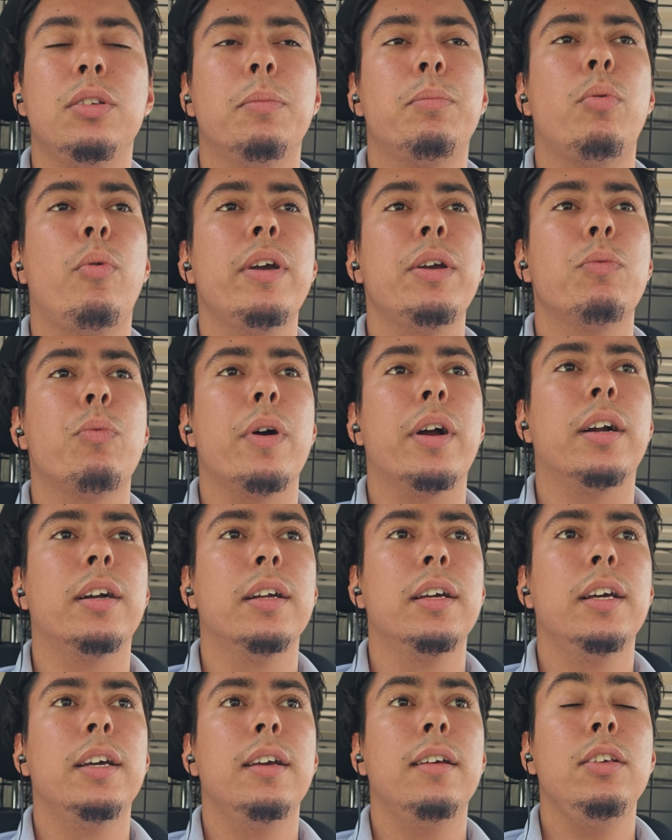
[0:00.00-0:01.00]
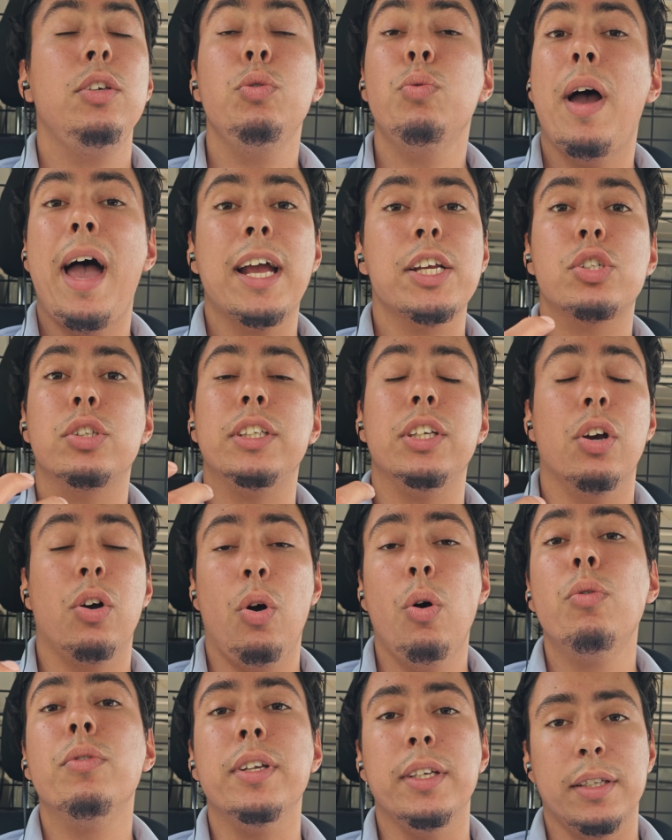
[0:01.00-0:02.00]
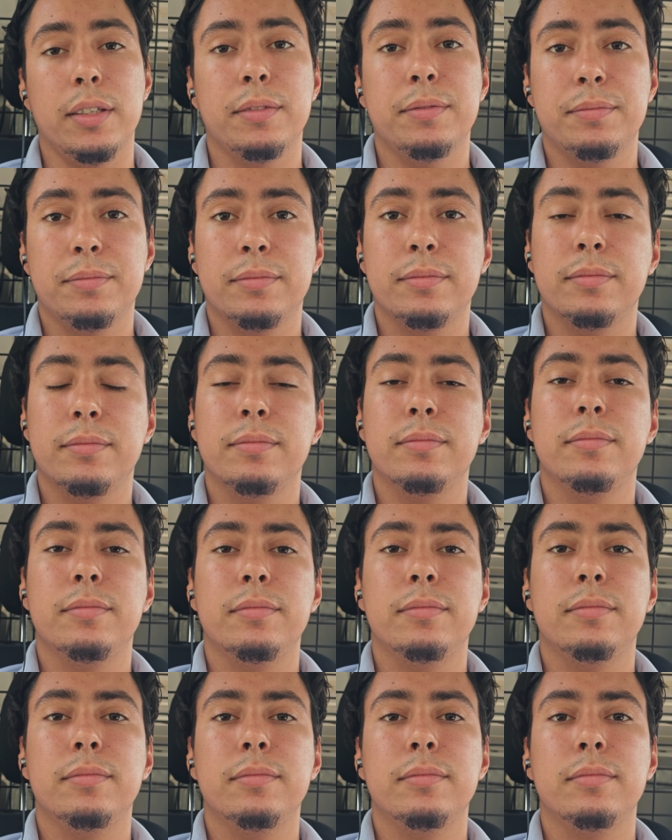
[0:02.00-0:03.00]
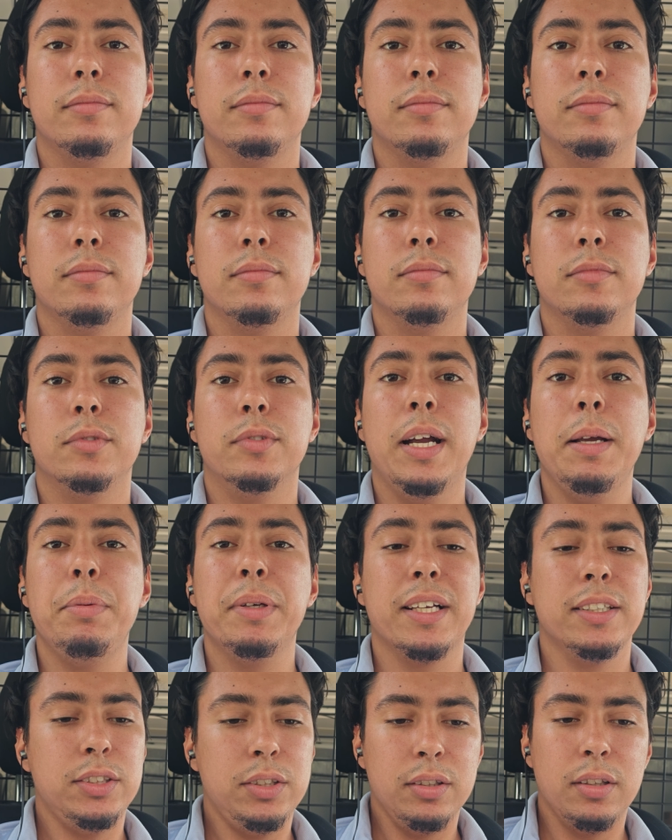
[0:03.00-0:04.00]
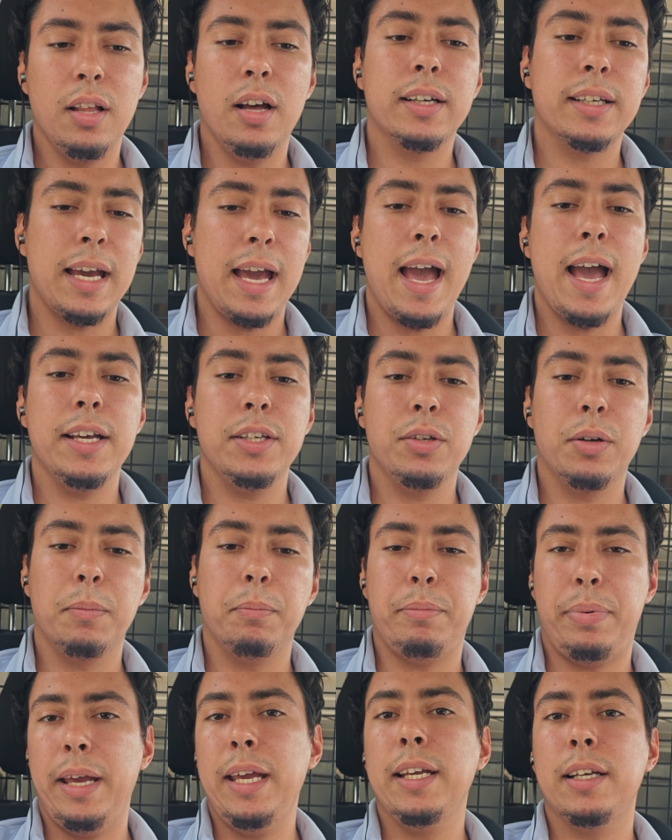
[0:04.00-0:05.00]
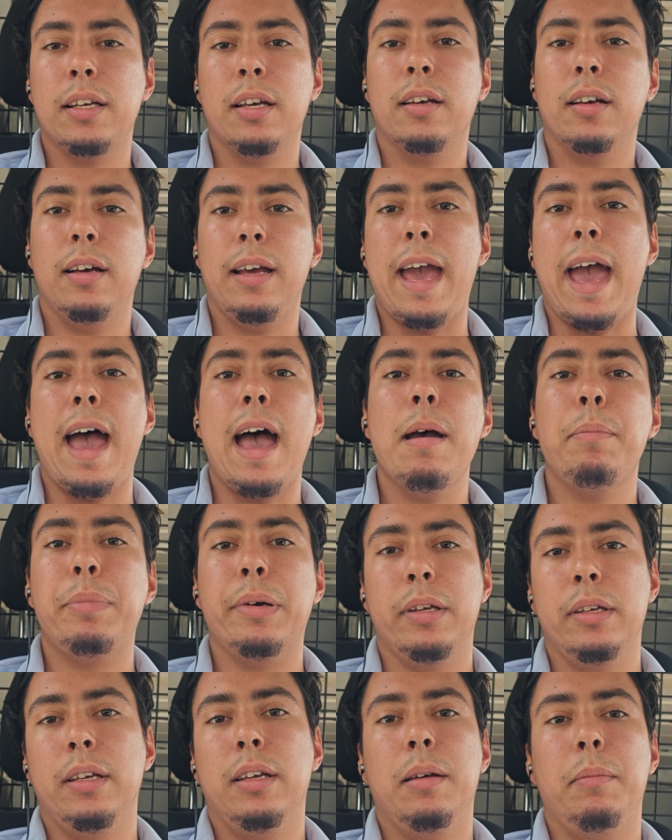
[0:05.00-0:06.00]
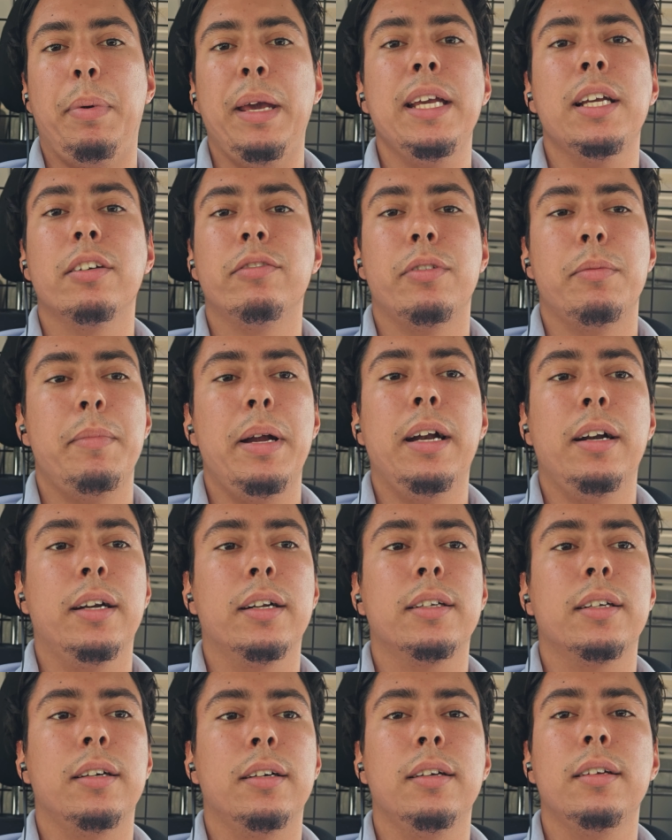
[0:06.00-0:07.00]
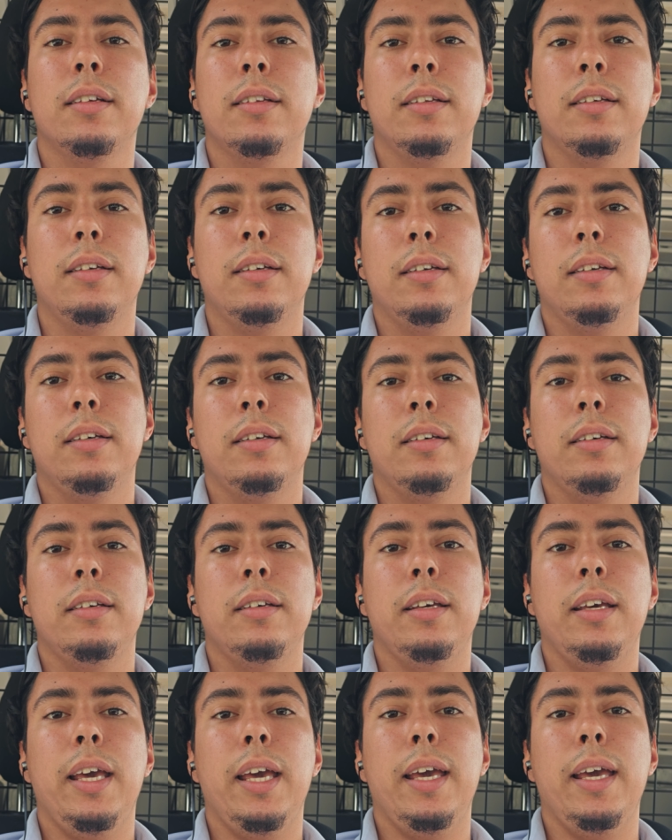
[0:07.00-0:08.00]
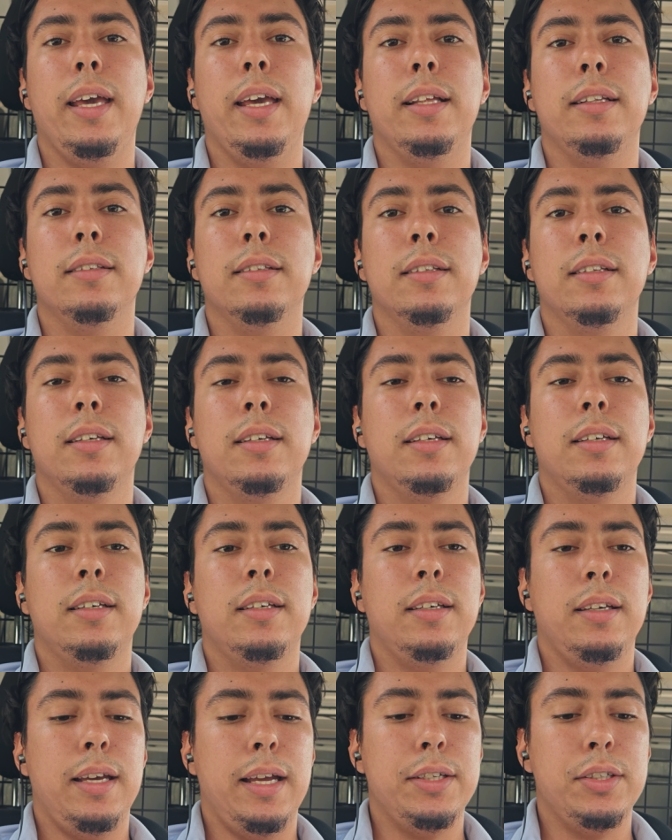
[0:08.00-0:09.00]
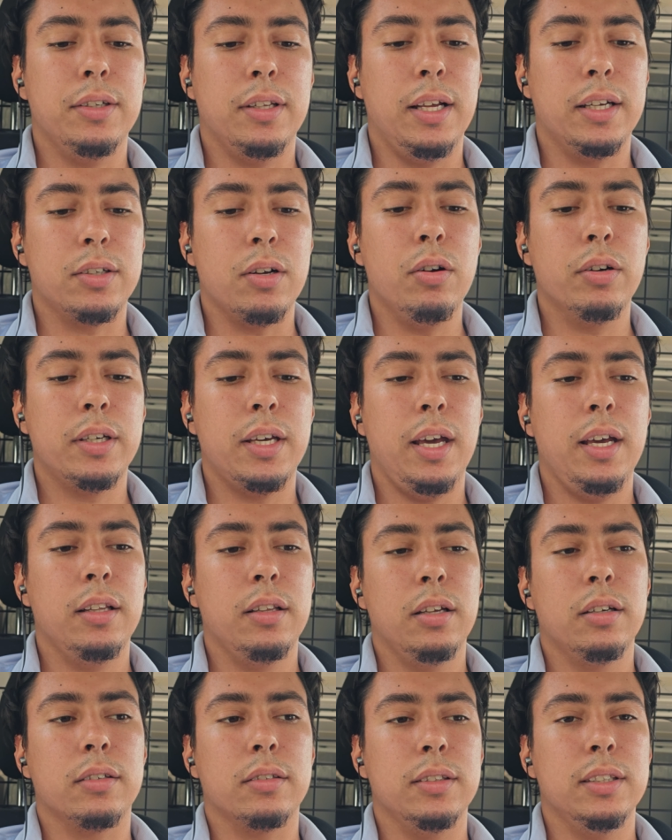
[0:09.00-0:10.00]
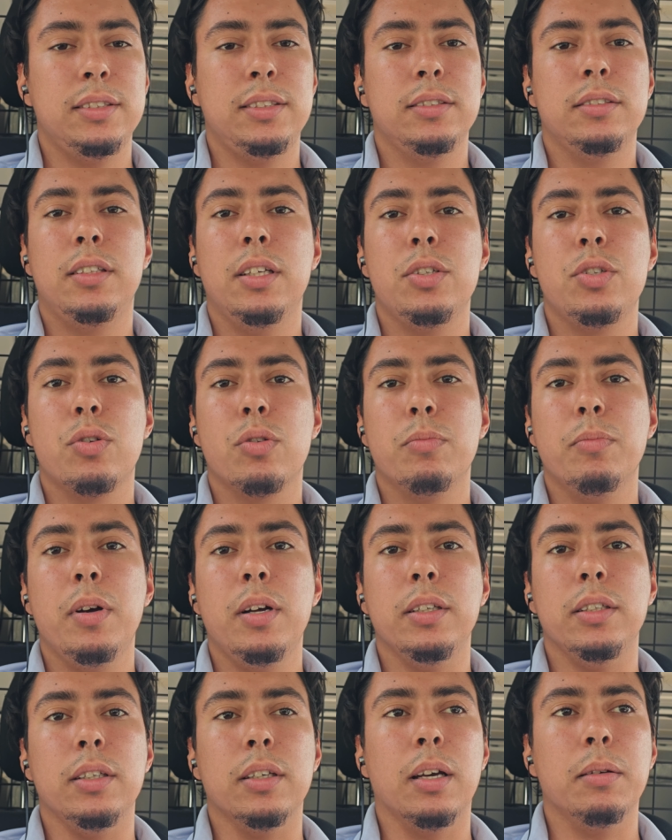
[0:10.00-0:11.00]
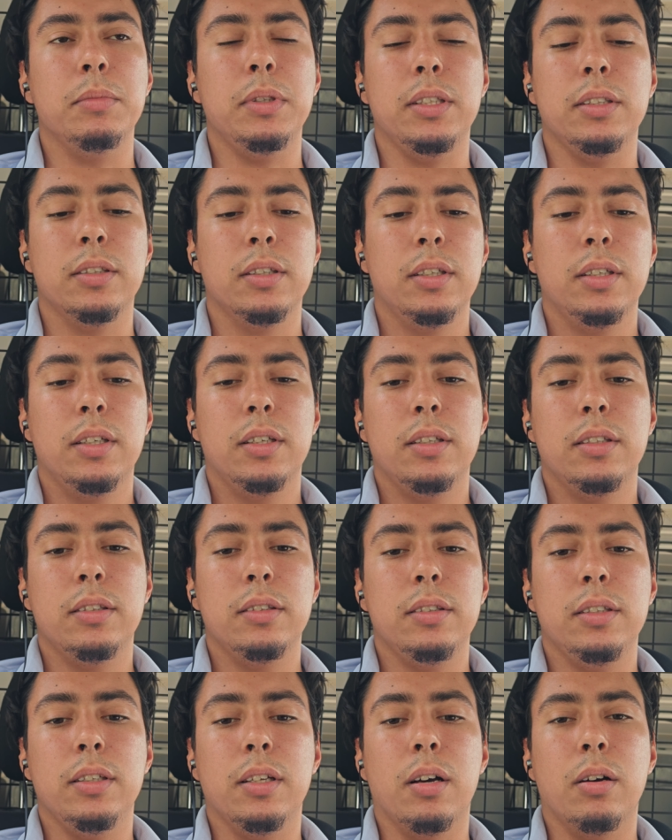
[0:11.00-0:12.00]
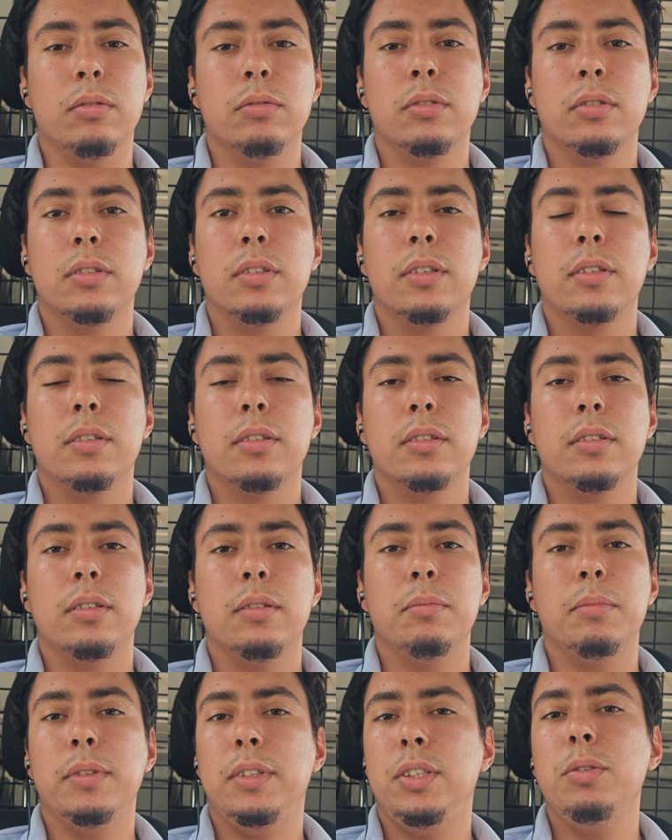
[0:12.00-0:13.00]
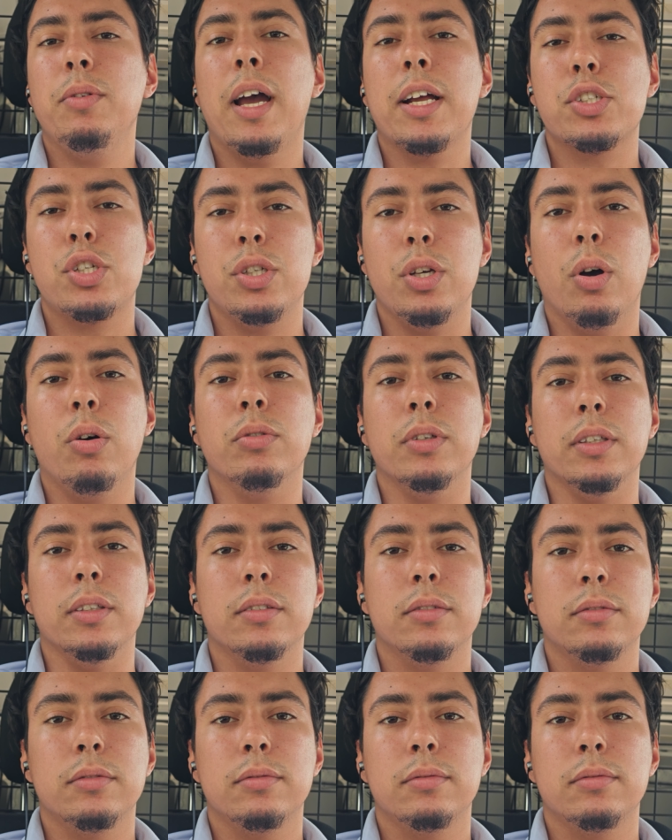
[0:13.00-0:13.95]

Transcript: to the point where you actually own it. Right? Because you look at your bank app, Bank of America, and you're like, okay, look, this is digital money. I mean, you know, but do you actually own it?